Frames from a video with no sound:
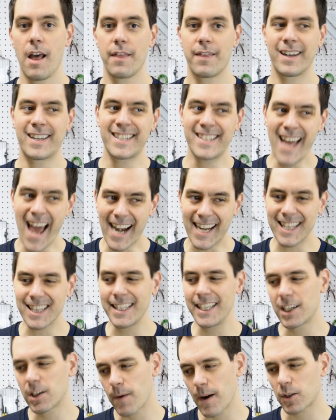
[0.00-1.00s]
The
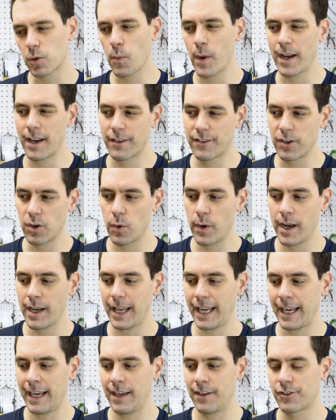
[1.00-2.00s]
technically correct way to do
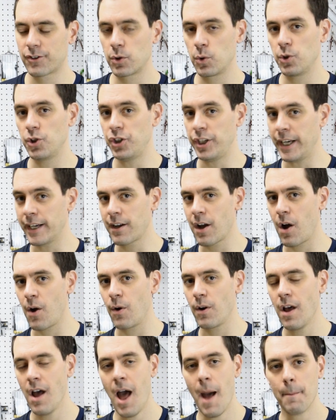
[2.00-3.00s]
it is through
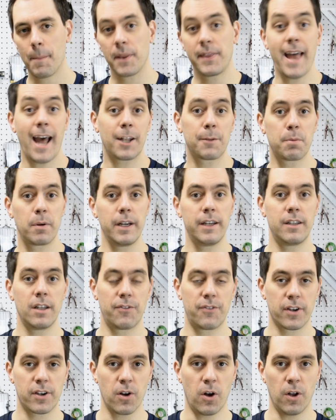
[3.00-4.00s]
G-code, but that's pretty
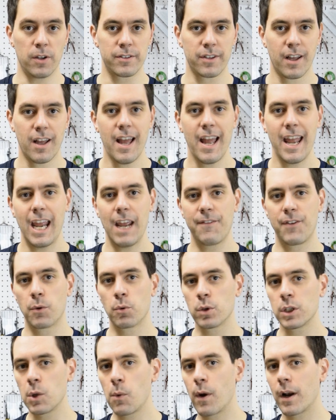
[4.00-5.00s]
difficult. If you
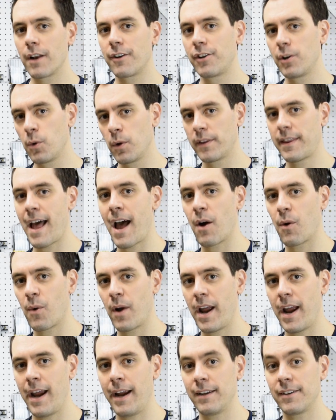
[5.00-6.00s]
really want to do it that
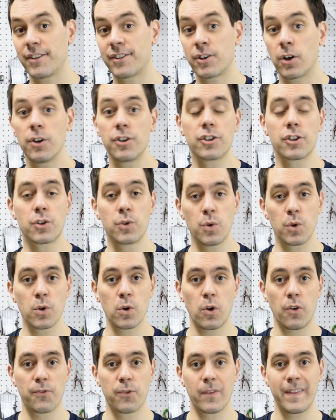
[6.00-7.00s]
way, search
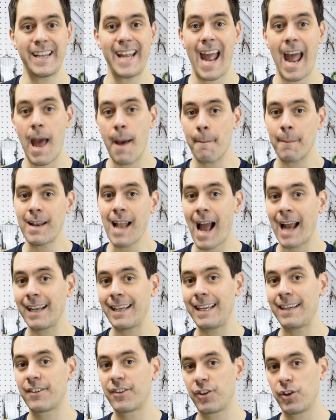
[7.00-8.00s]
Google for the
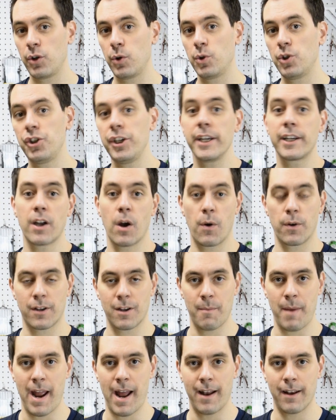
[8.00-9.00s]
M92 G-code
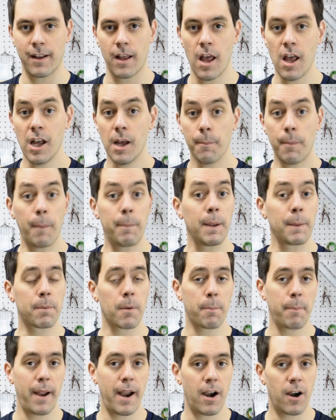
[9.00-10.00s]
command. But be
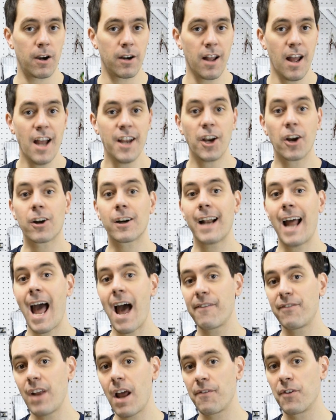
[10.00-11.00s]
prepared, you're going to
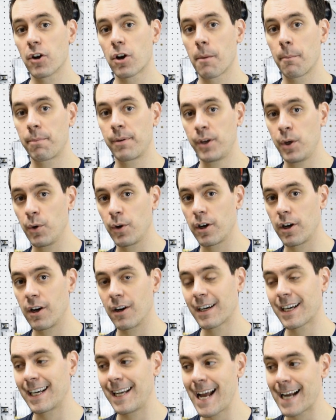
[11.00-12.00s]
have your
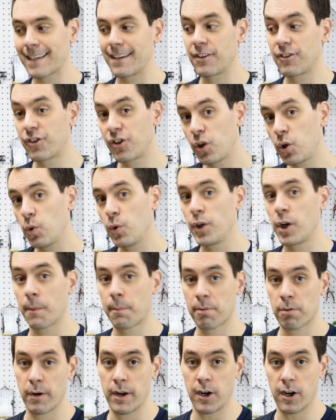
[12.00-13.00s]
computer connected to your
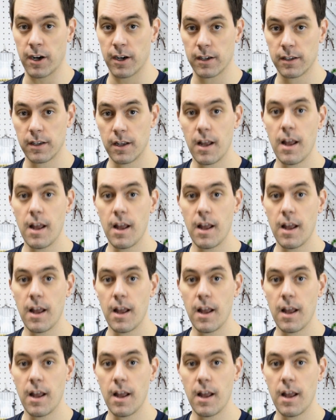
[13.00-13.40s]
printer.